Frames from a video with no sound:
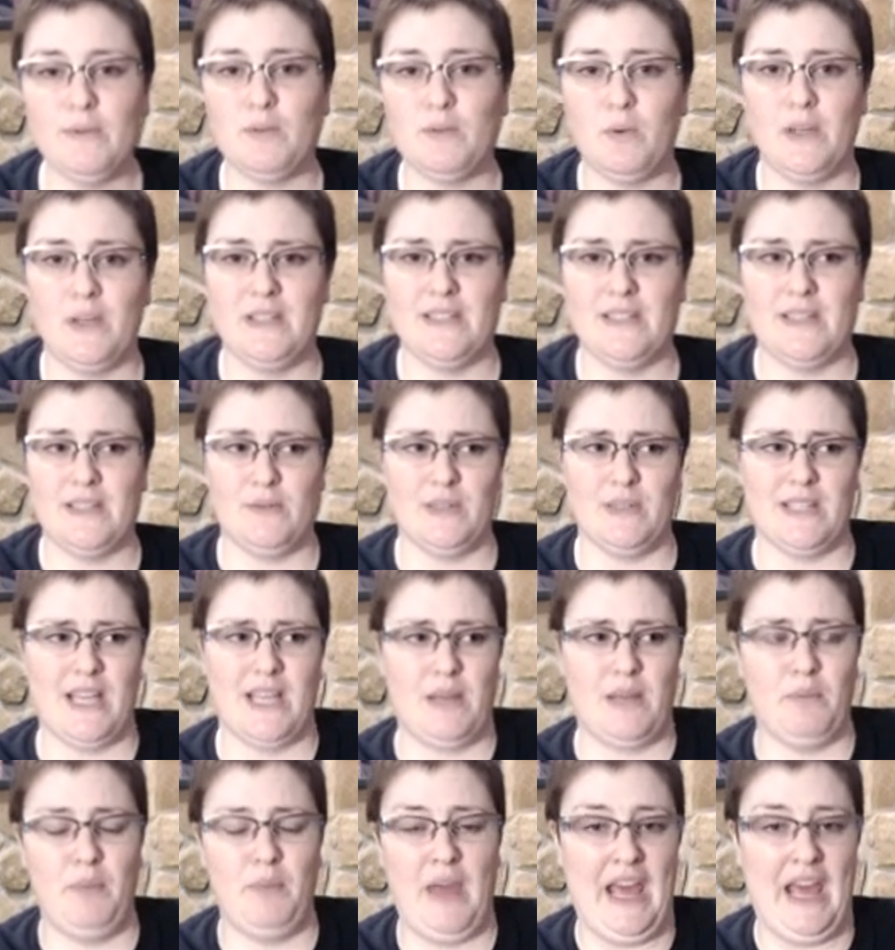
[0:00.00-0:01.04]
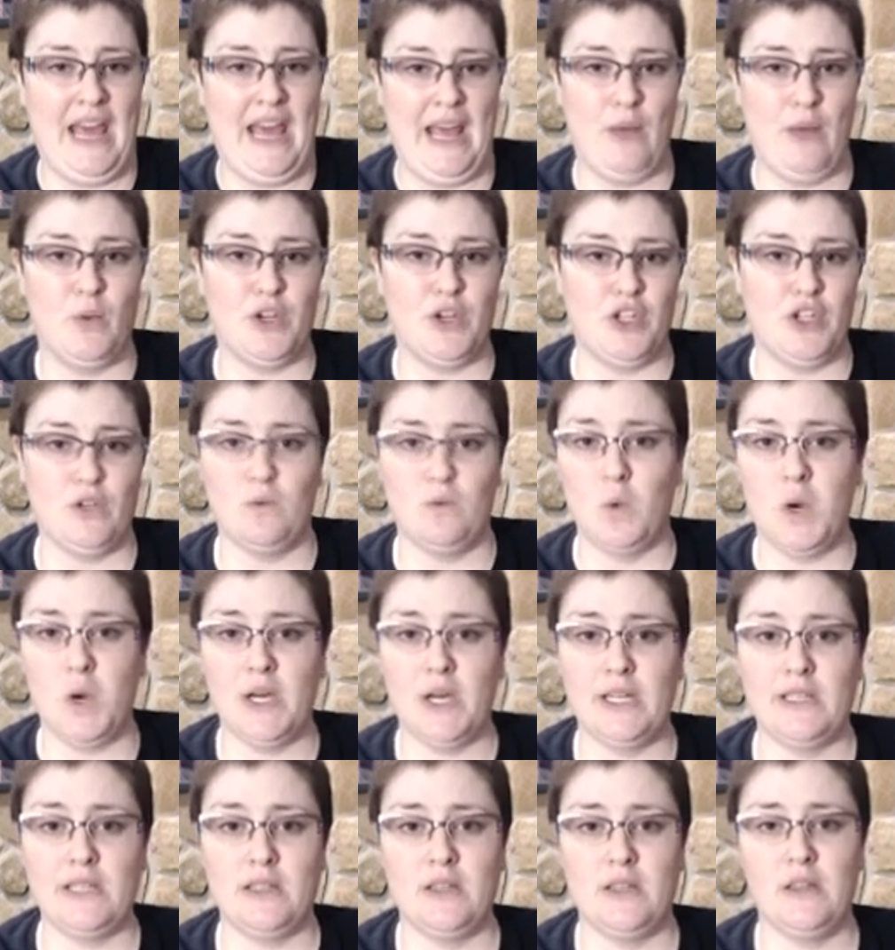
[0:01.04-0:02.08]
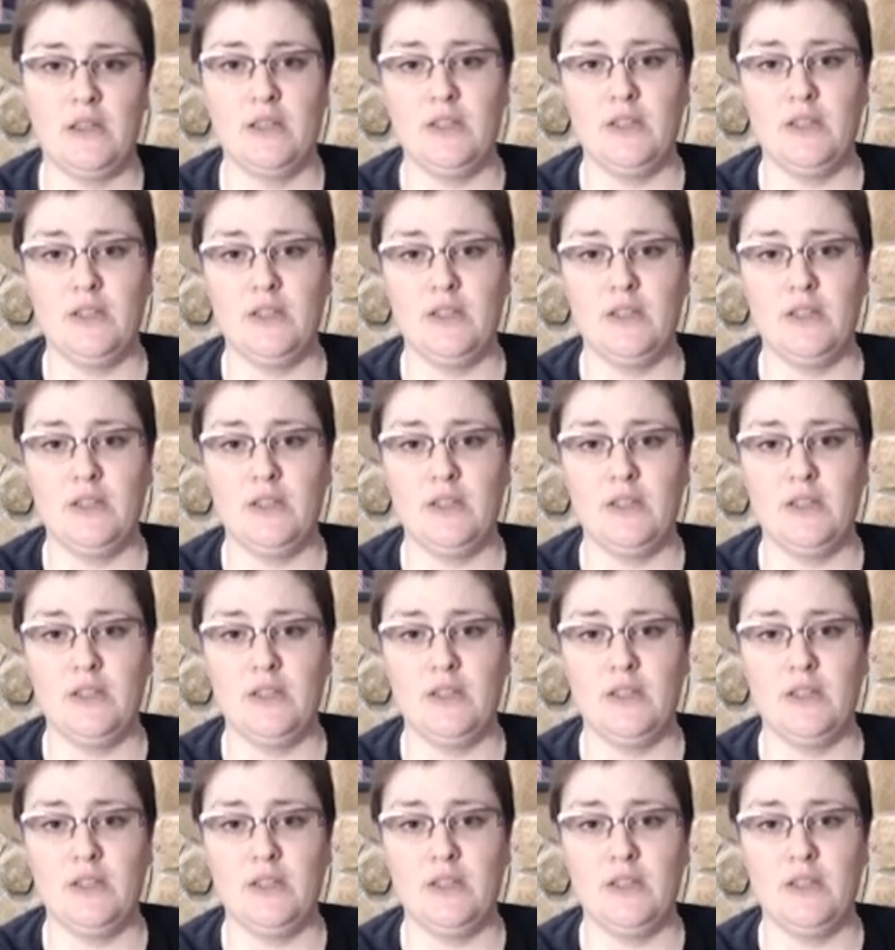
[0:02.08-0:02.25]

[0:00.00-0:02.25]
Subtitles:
ones that was like, pay what you want.